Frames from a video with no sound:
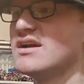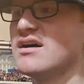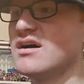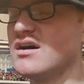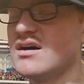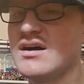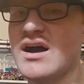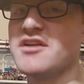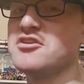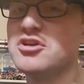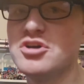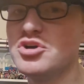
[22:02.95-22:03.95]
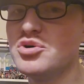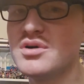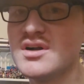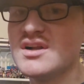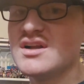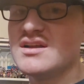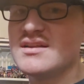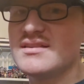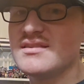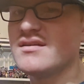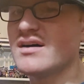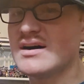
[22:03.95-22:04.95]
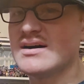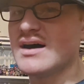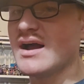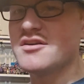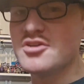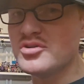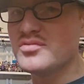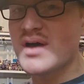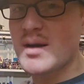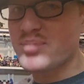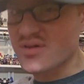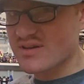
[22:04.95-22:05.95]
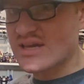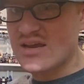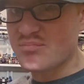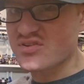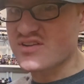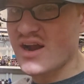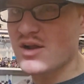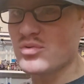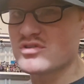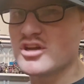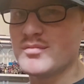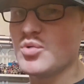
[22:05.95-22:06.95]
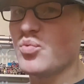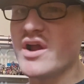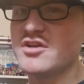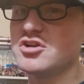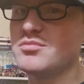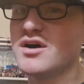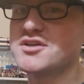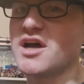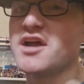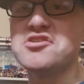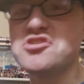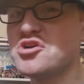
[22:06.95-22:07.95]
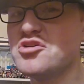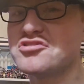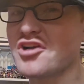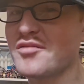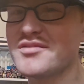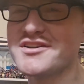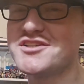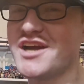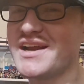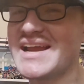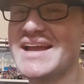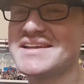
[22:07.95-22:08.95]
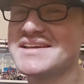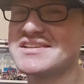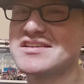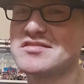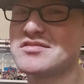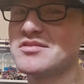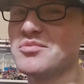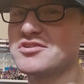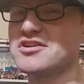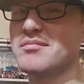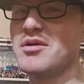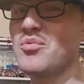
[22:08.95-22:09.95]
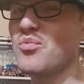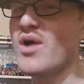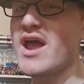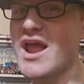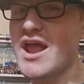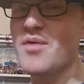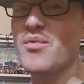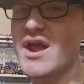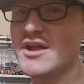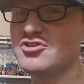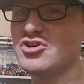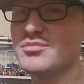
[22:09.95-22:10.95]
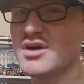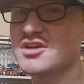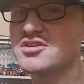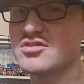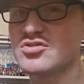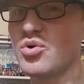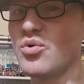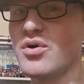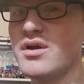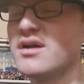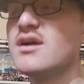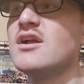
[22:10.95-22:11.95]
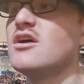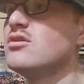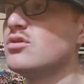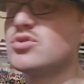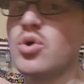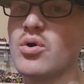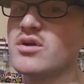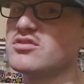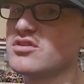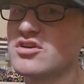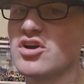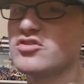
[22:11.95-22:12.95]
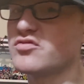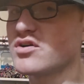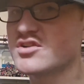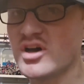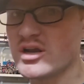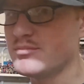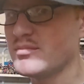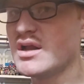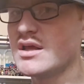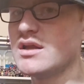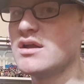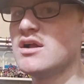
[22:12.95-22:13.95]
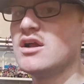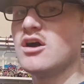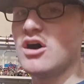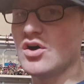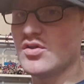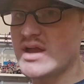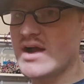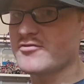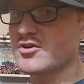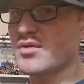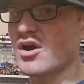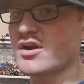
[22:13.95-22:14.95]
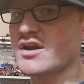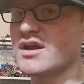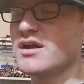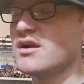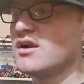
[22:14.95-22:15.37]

I knew that King Poseidon was going to be way too much. I knew Terminus Giganticus was going to be way, way too much. The toy notoriously goes for a ton of money on the aftermarket.